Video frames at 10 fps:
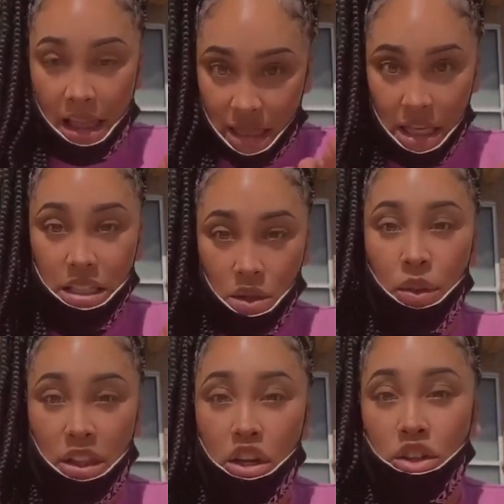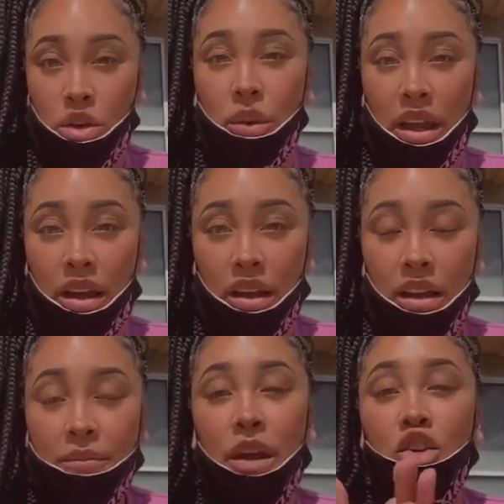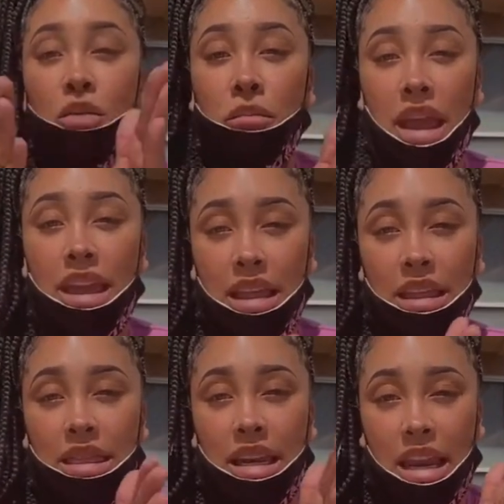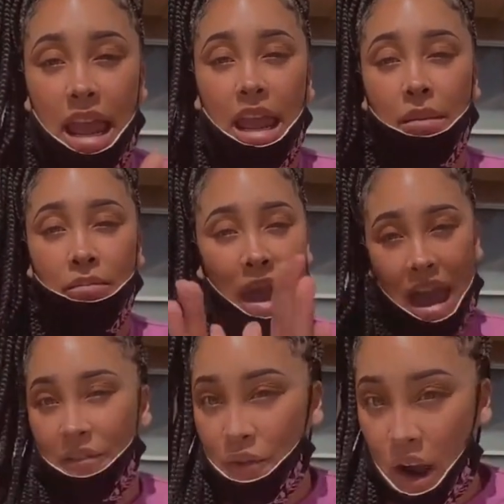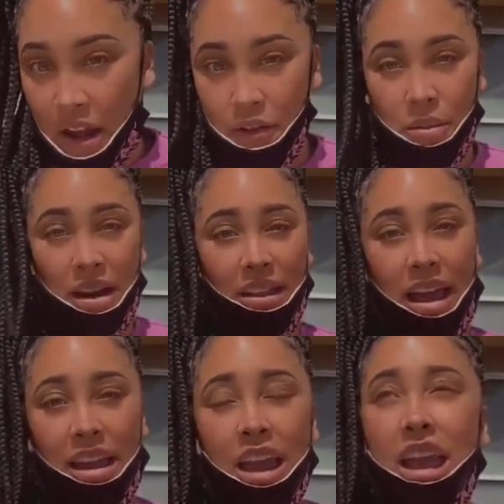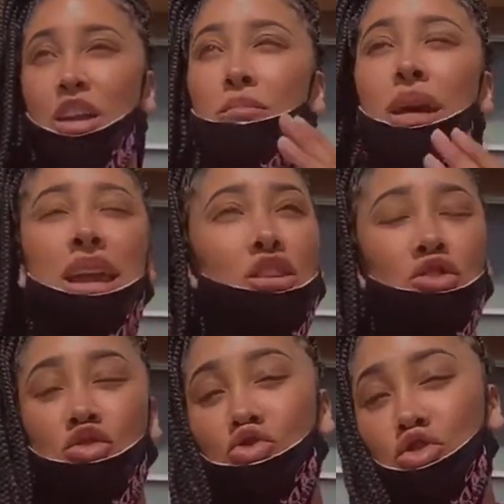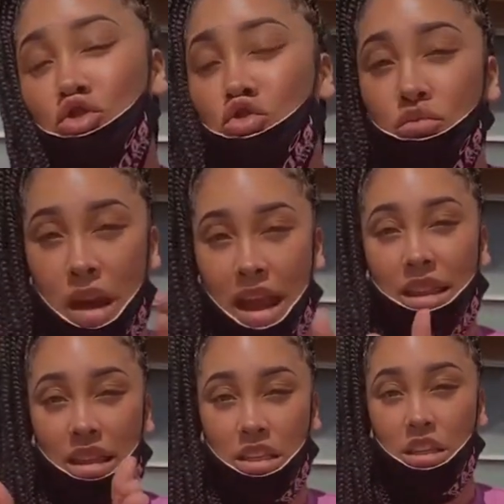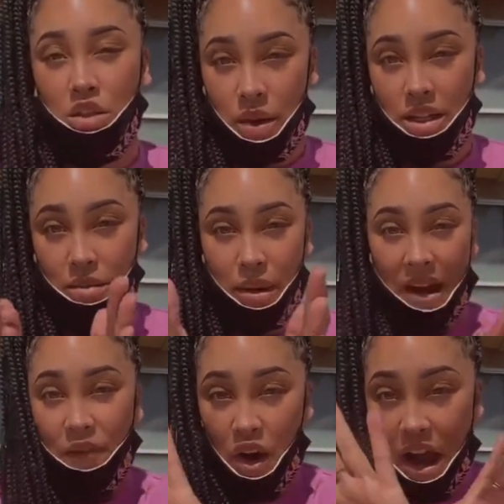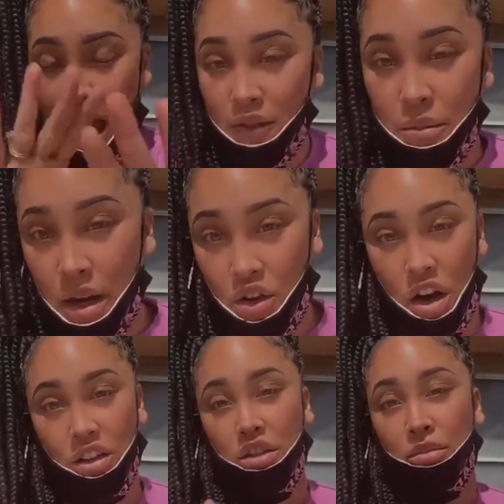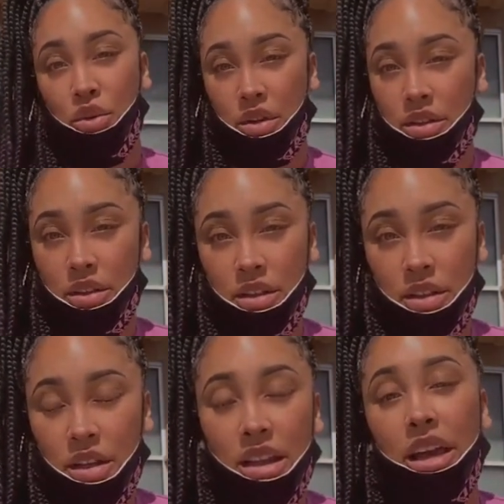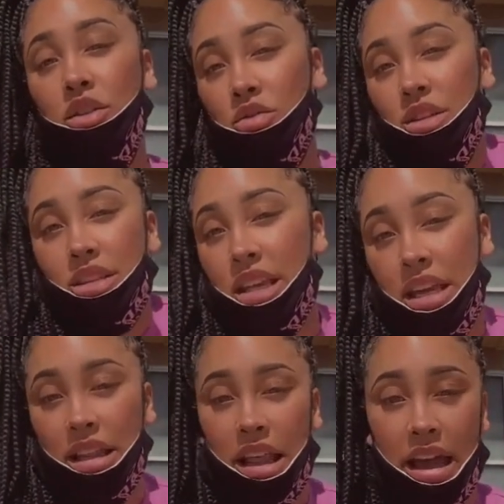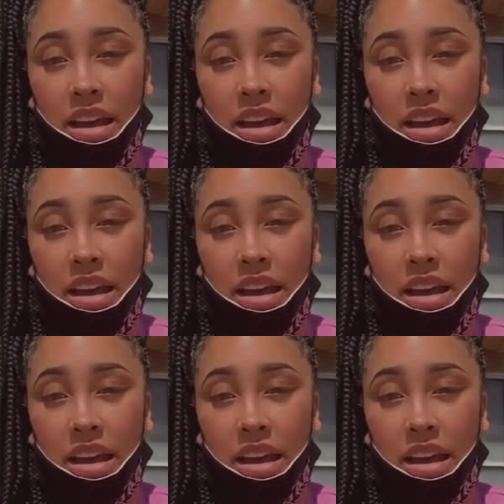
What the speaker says: This is what they're doing. You're making the name bad for everybody. You made the situation bad for everybody across the board. You just did.